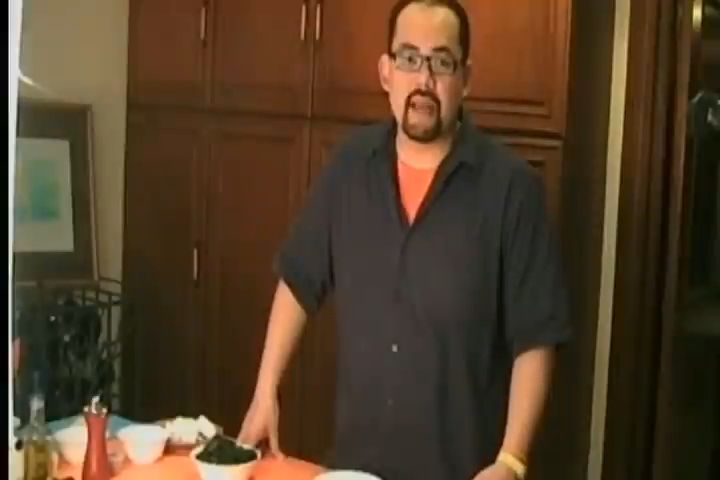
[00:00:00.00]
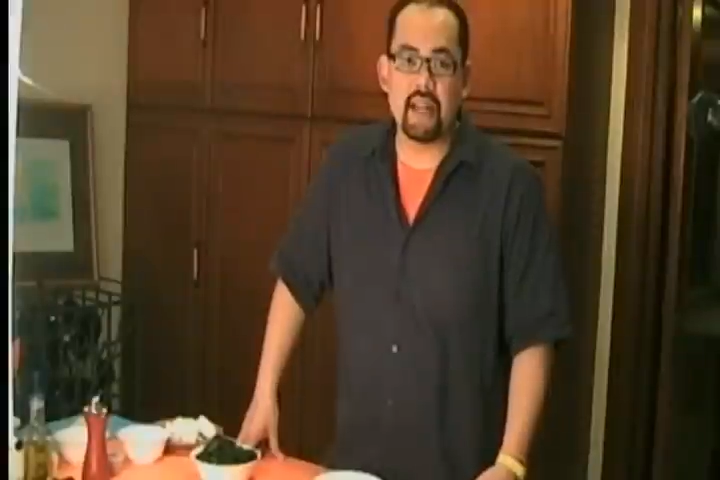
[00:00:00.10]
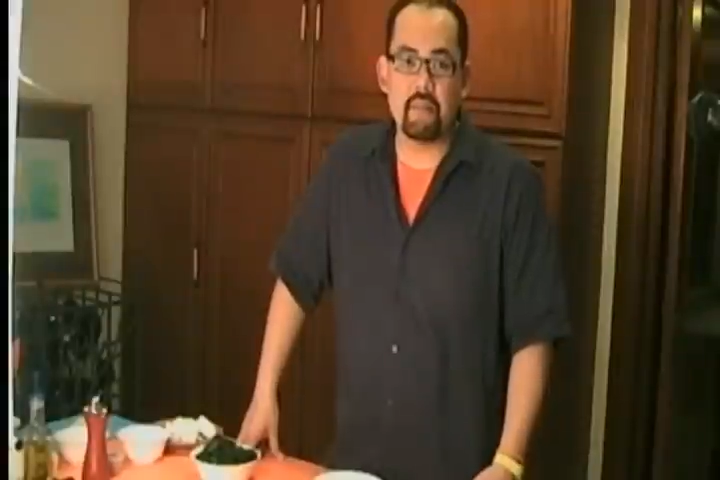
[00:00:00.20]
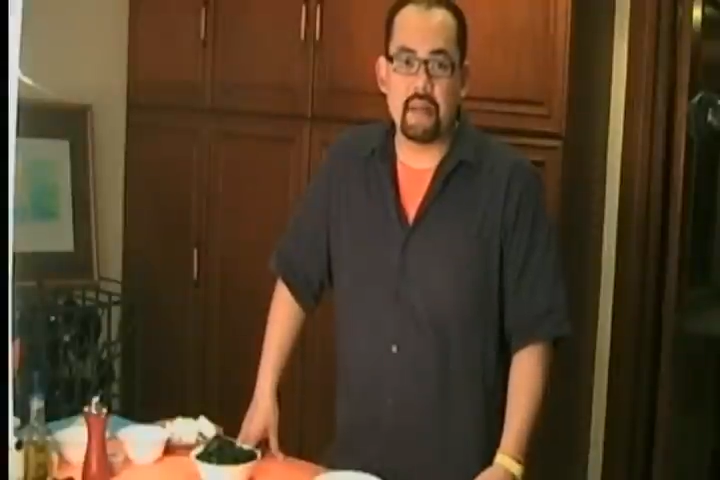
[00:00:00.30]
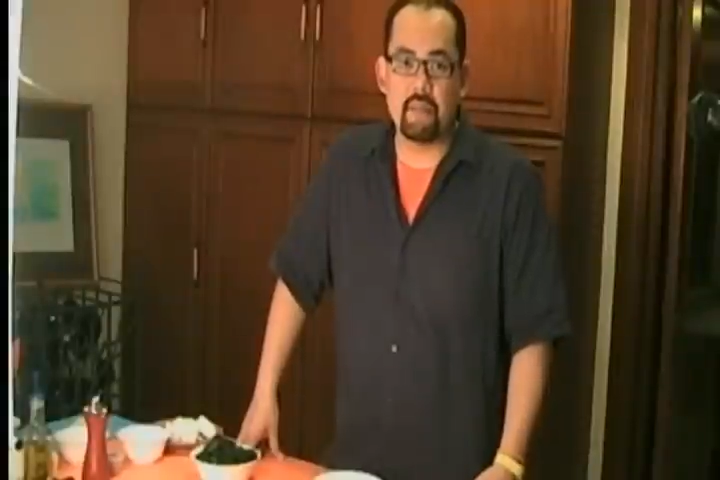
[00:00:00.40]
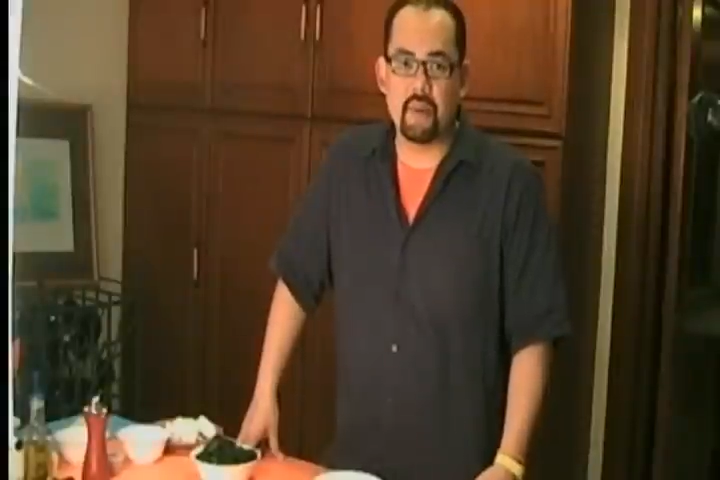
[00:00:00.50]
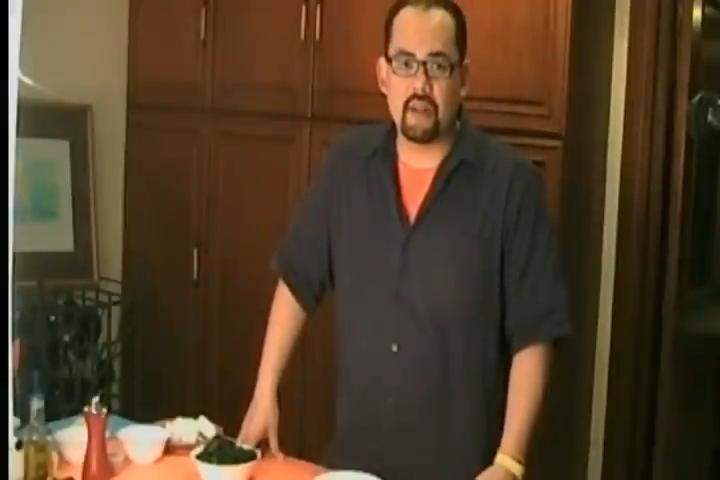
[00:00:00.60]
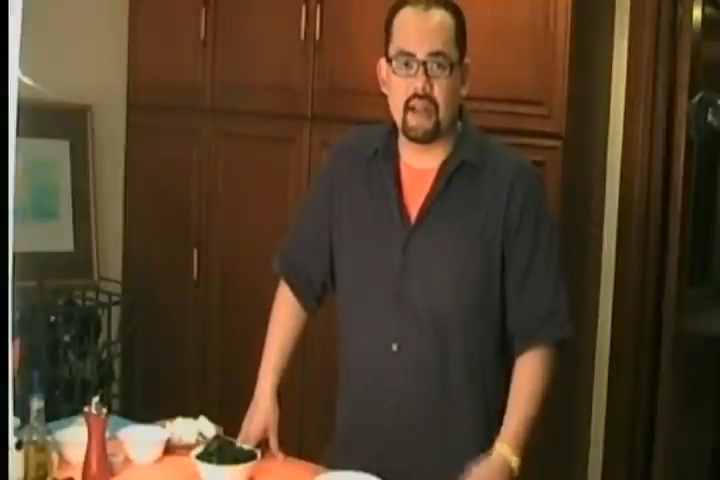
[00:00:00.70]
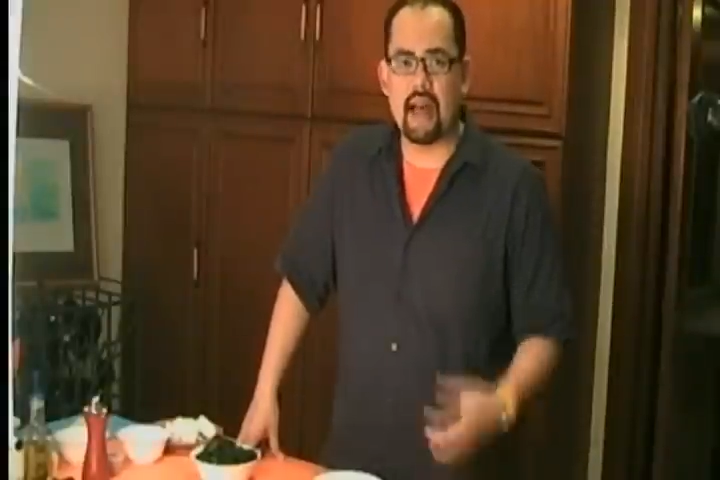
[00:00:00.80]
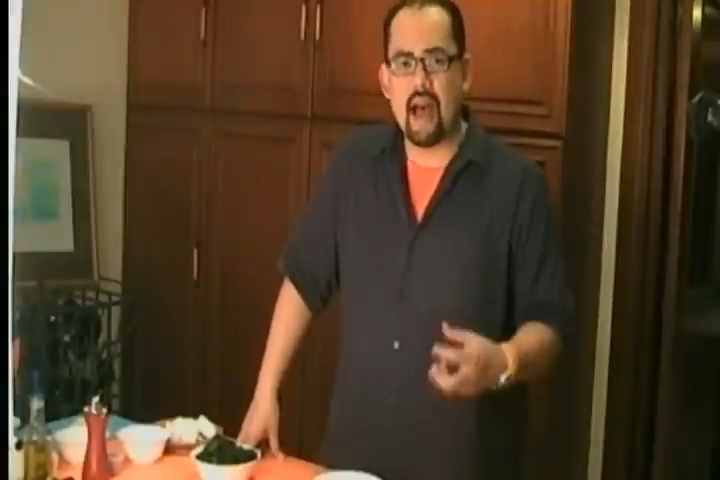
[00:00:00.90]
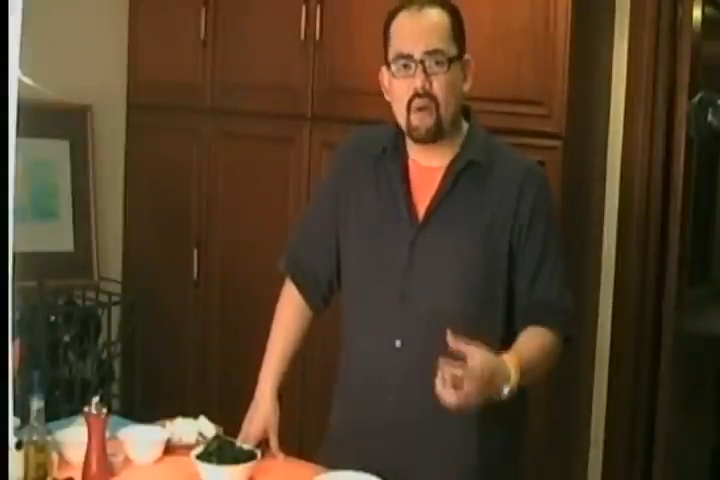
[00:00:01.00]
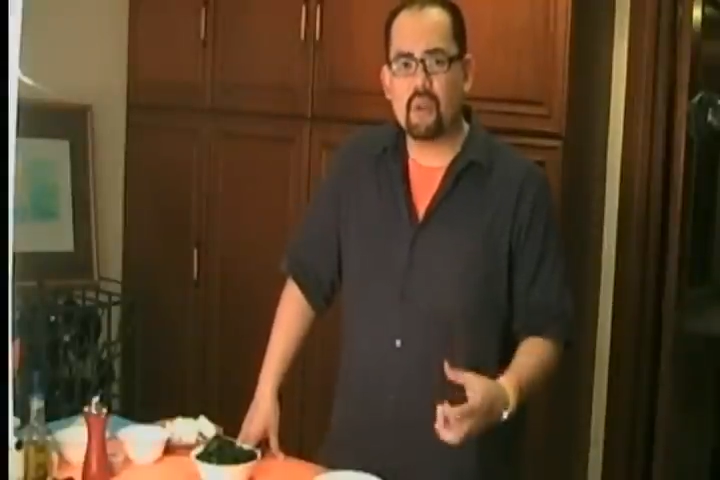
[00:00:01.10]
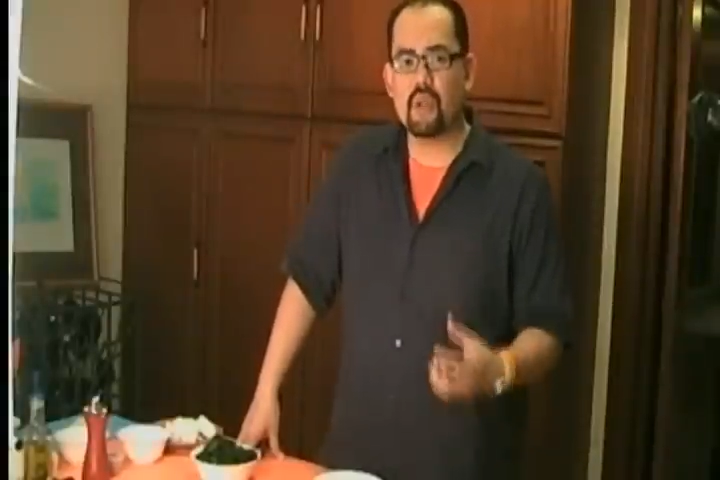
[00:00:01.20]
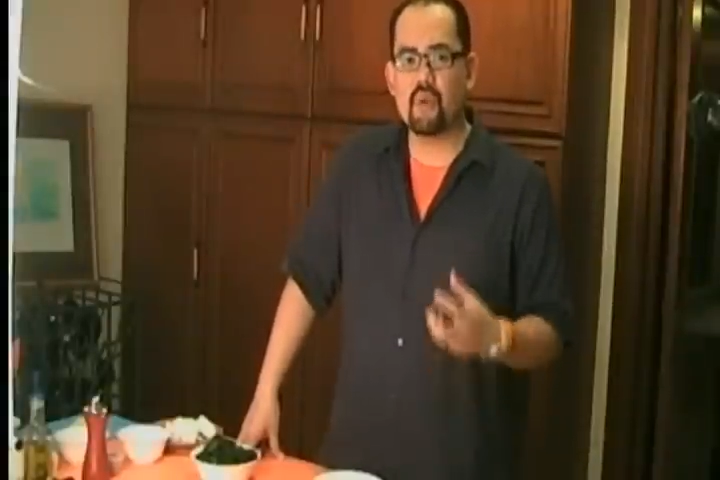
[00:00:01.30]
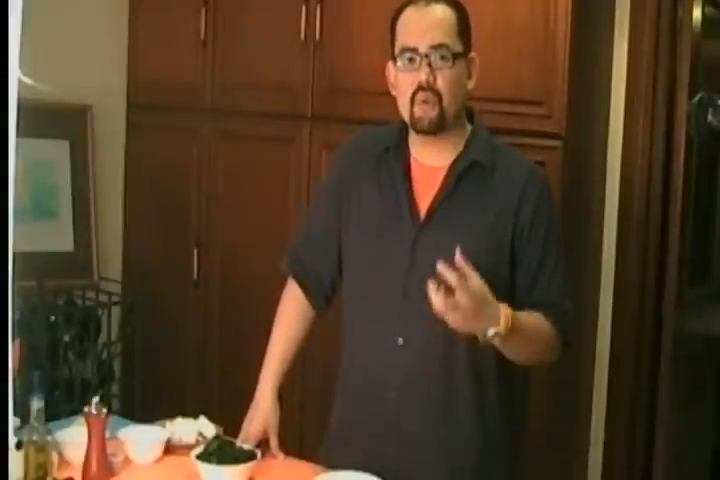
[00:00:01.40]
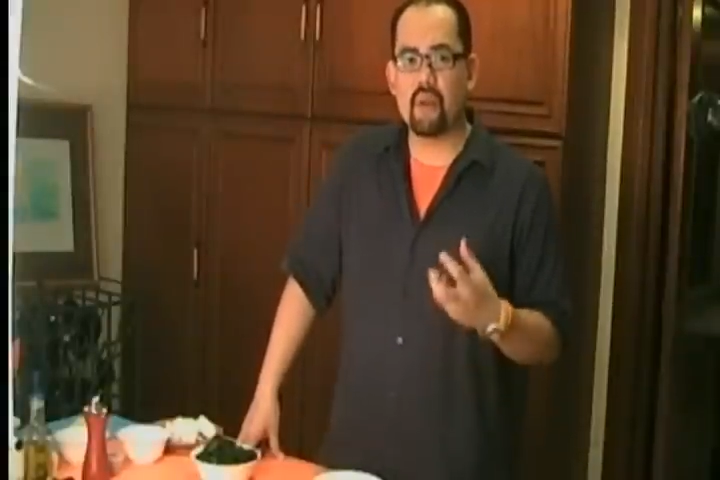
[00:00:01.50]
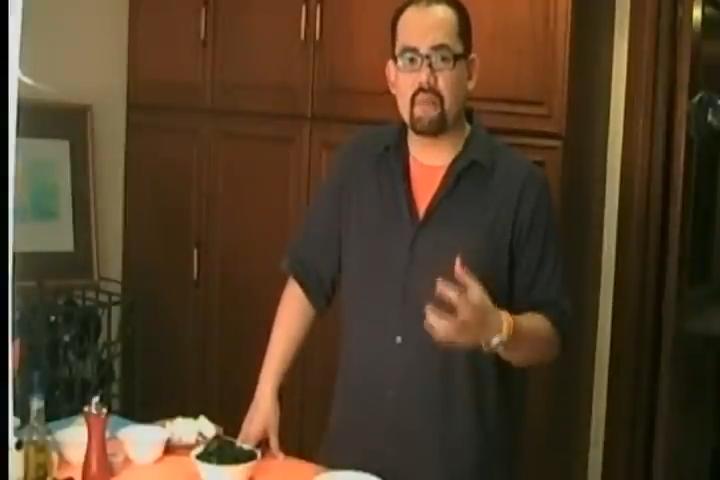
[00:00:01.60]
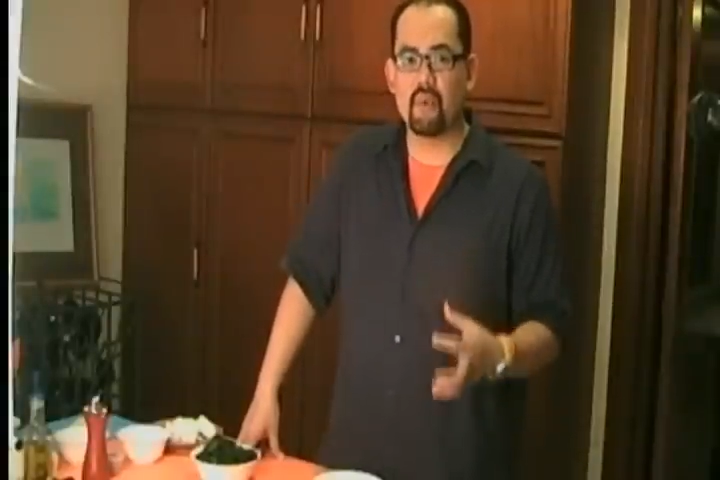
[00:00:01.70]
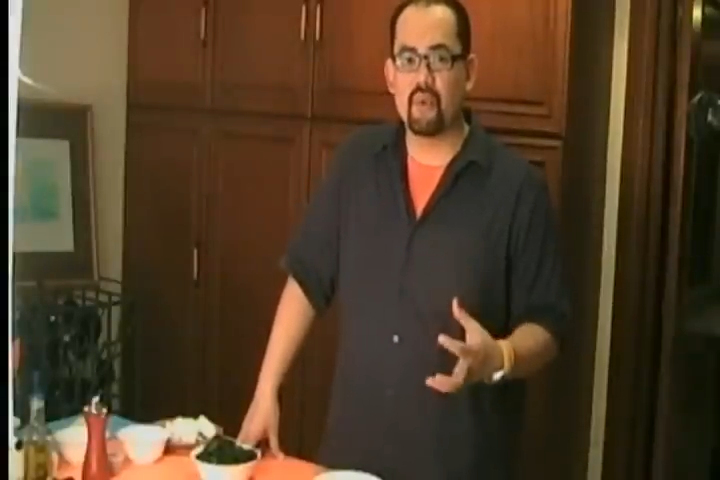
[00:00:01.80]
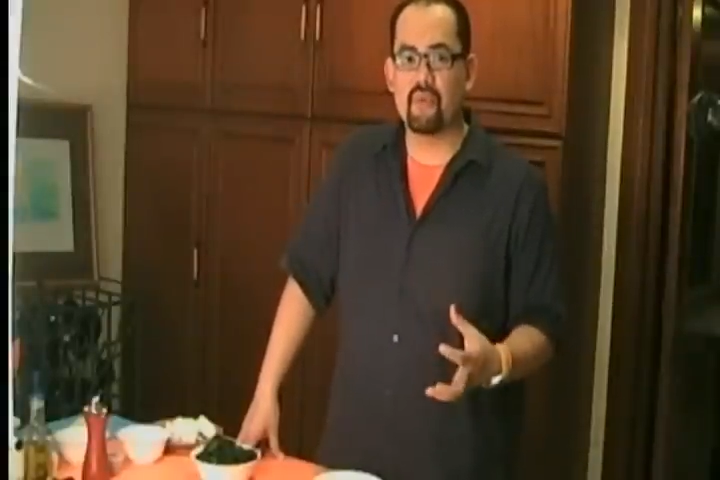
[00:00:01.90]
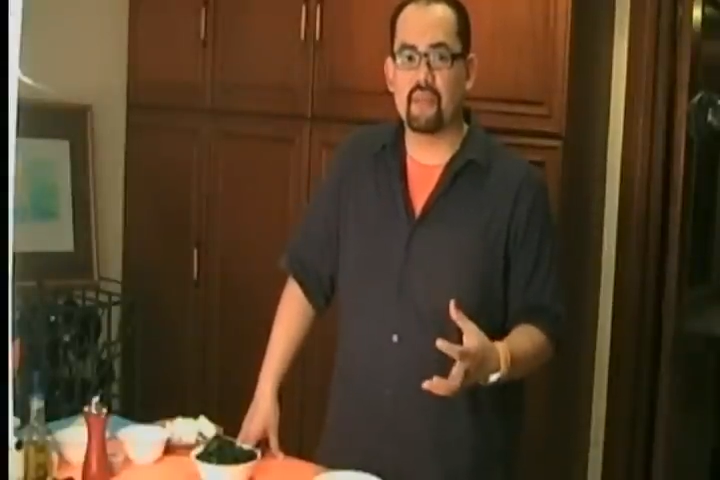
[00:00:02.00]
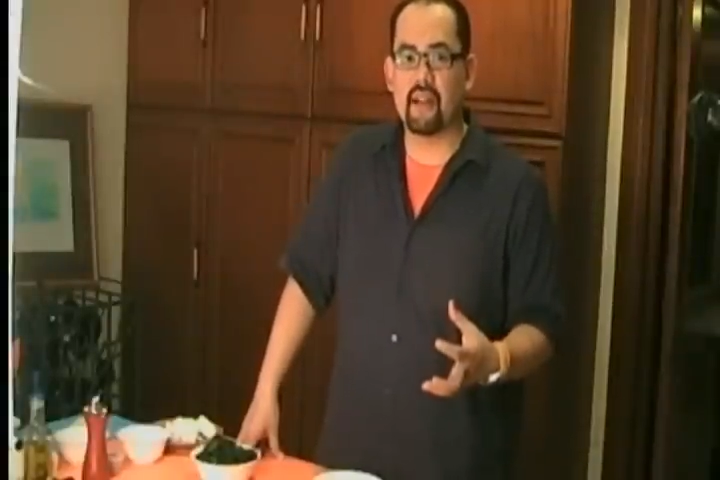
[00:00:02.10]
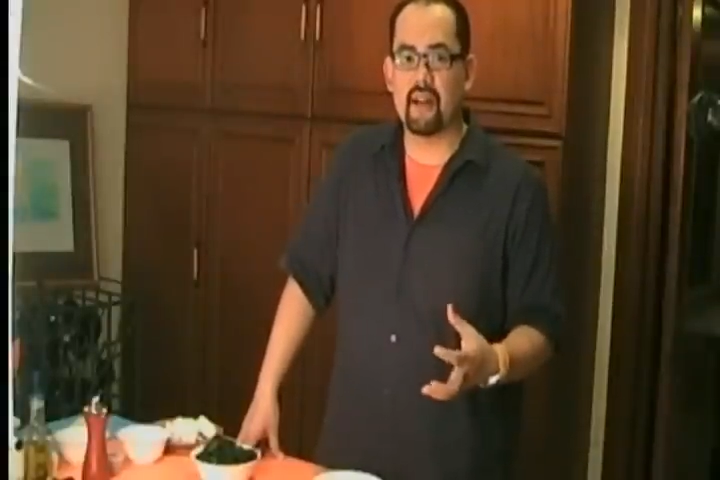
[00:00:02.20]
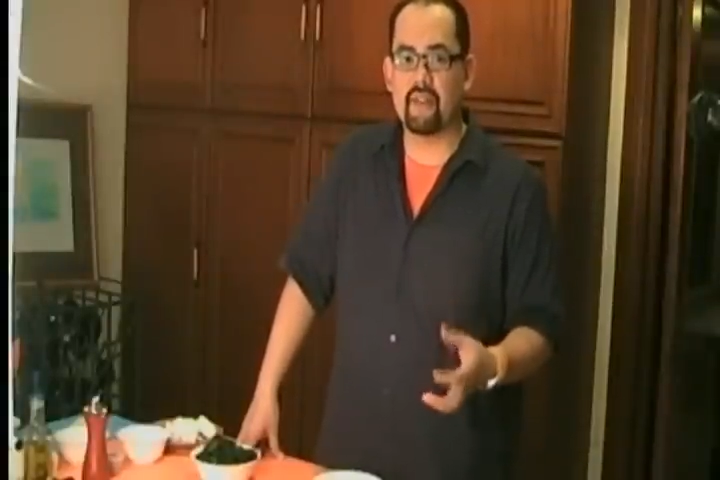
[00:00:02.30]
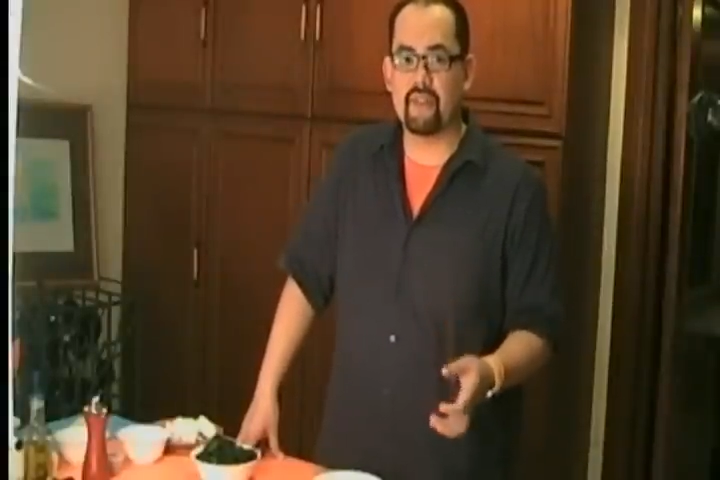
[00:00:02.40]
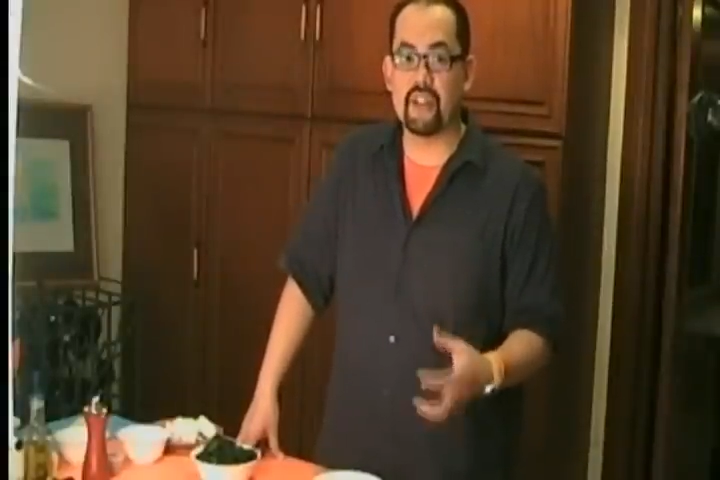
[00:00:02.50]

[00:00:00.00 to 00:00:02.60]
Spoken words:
many people. How do you remove the